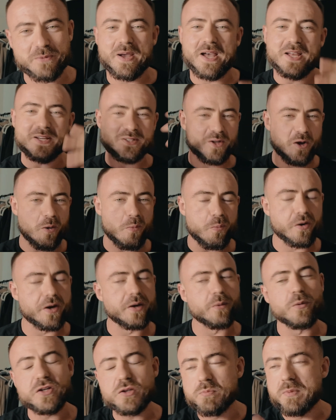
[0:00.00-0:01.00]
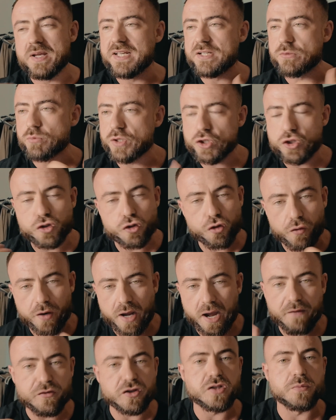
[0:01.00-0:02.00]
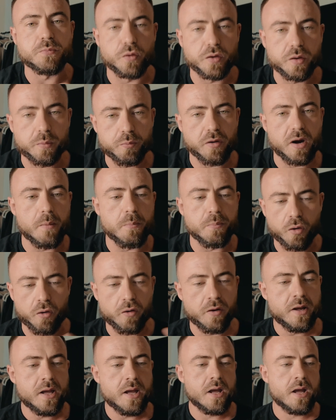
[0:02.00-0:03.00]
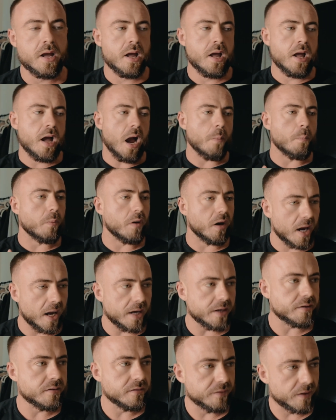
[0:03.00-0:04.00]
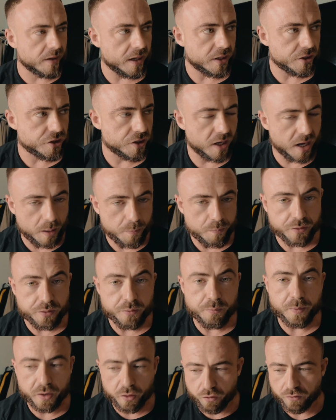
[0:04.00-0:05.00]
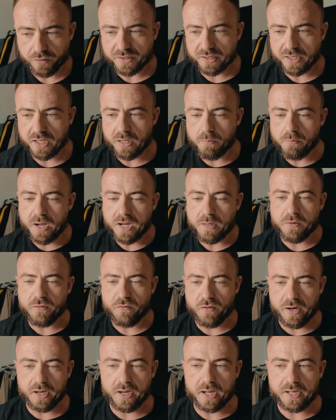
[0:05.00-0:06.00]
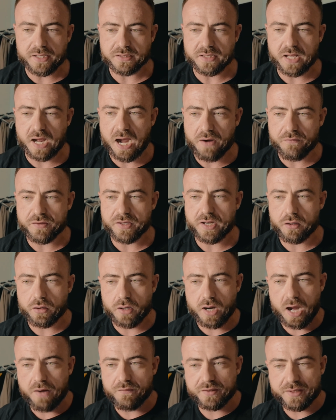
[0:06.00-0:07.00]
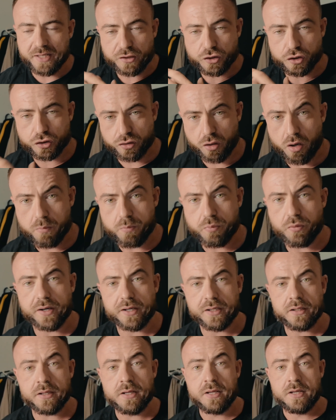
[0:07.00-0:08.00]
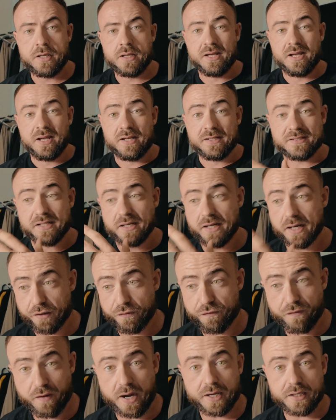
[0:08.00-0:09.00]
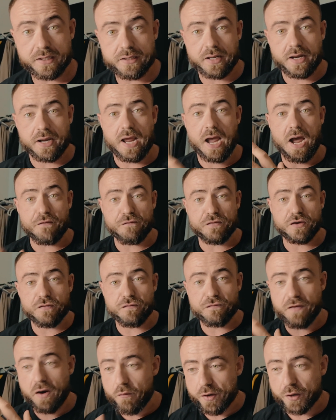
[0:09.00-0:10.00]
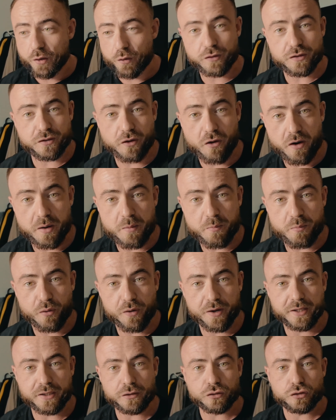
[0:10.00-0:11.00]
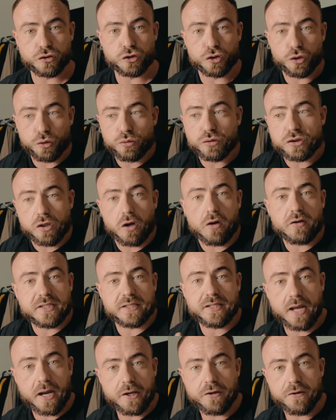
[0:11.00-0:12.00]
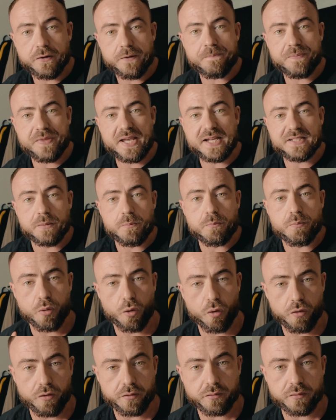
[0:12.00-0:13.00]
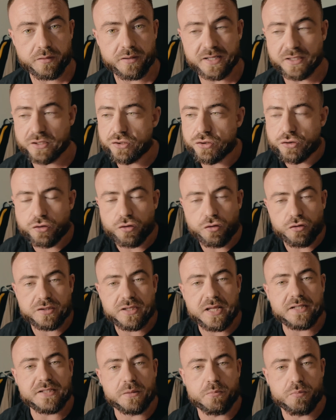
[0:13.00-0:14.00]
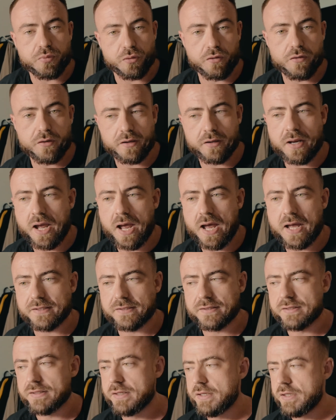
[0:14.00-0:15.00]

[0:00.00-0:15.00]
better start point, which means we should have a smoother prep. But I'm glad that last year happened because it made me realise that having that start point solidified and having a very good starting point to start a diet is important. It's just as important as